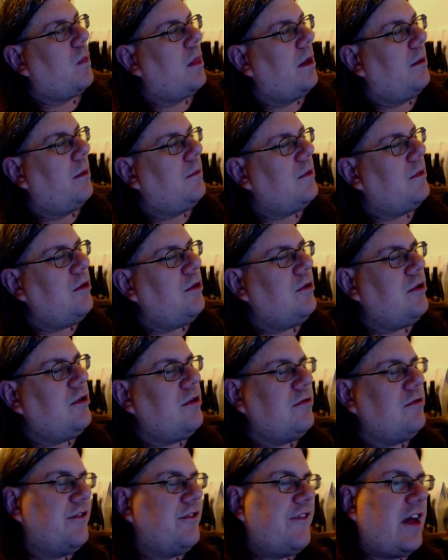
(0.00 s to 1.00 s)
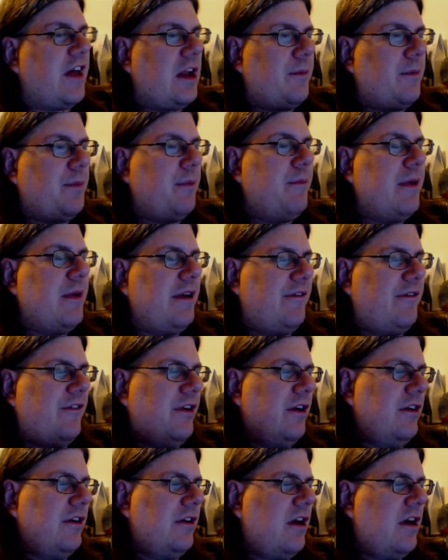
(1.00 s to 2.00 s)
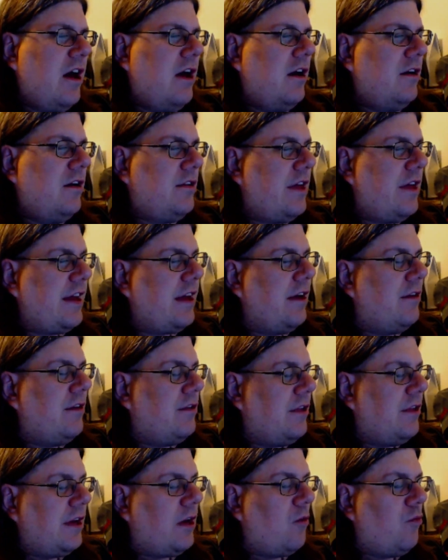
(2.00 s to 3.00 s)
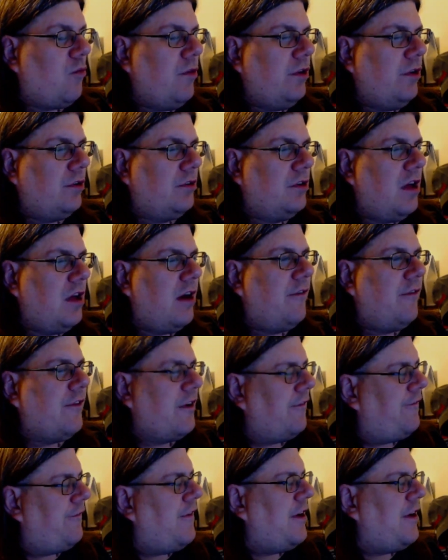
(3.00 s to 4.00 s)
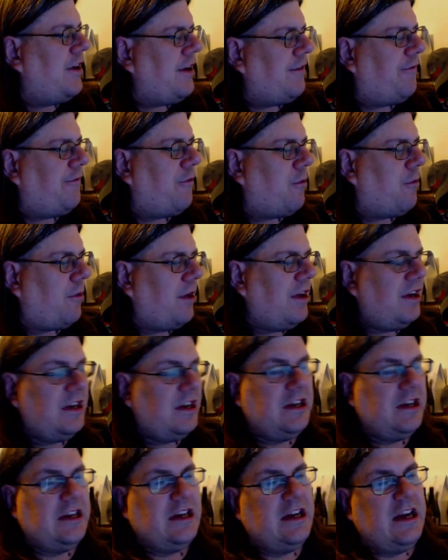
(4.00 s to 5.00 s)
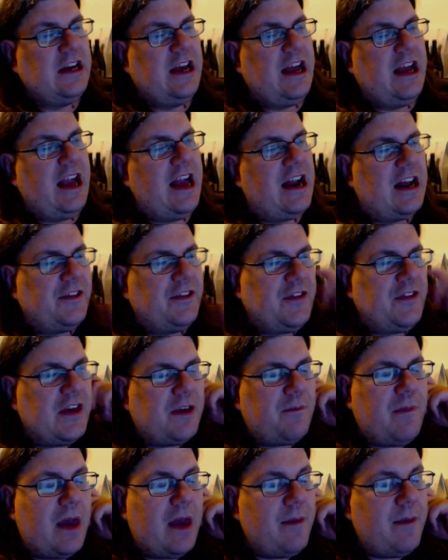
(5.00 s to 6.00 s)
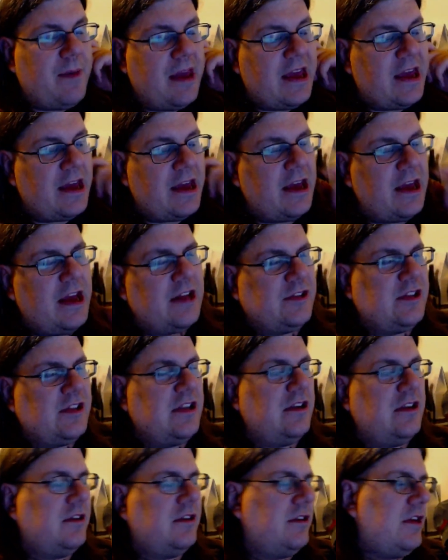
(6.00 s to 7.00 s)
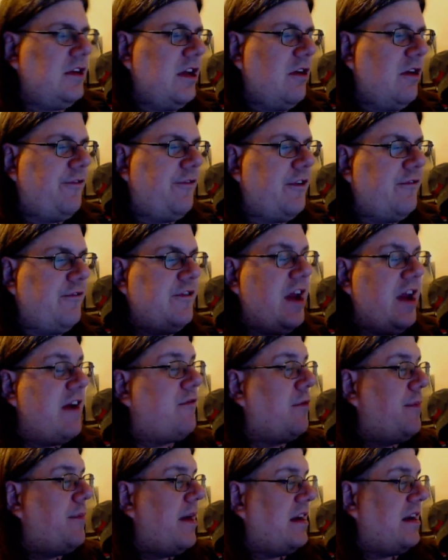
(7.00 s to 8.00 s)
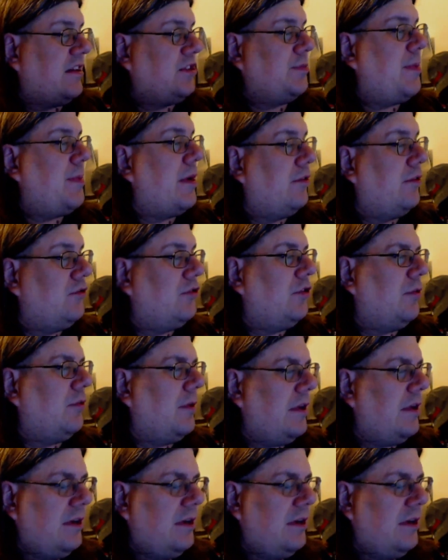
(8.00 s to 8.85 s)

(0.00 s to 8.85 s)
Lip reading: you develop a bit of a real love and affinity for it. And I think maybe it, if you've never been exposed to it,